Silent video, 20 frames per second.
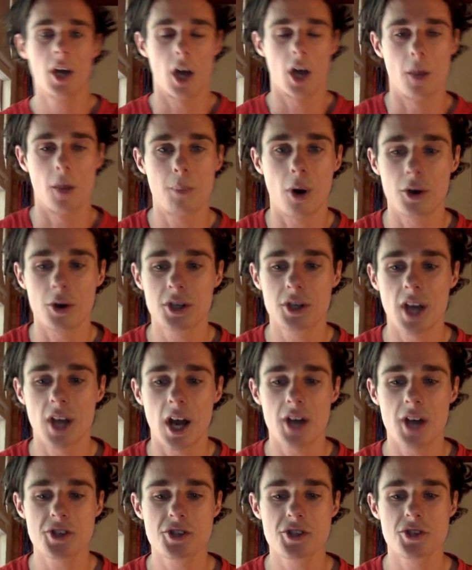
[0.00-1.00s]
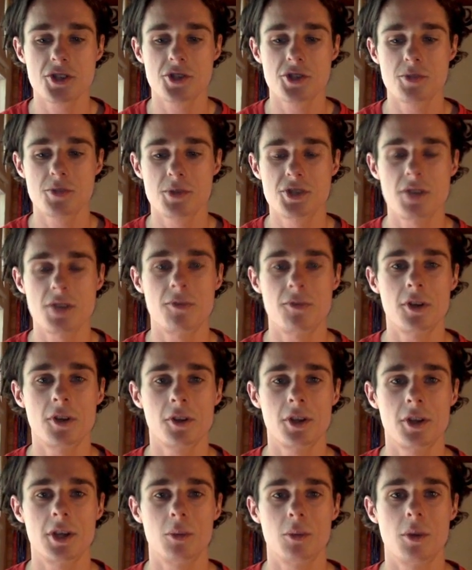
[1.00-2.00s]
a podcast
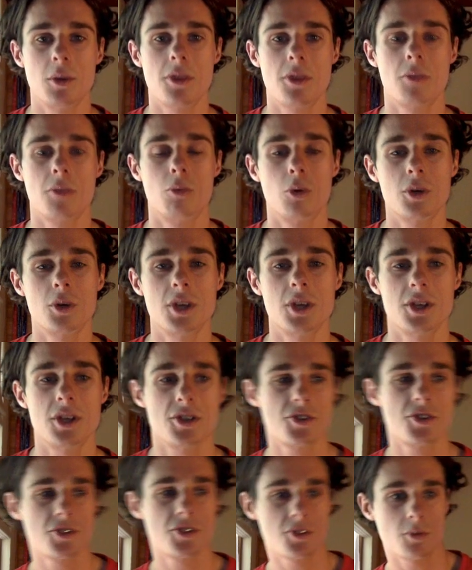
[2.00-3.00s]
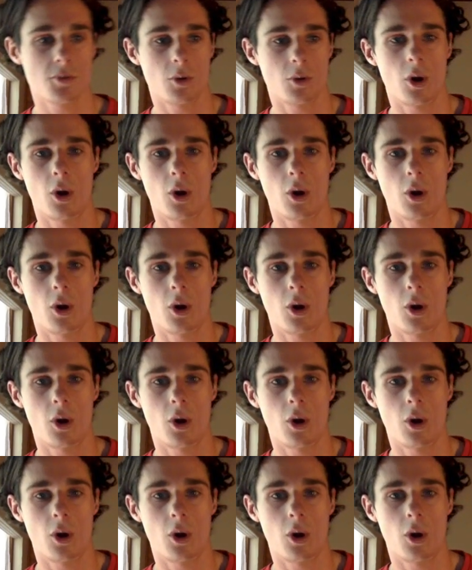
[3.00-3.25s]
specifically with rookies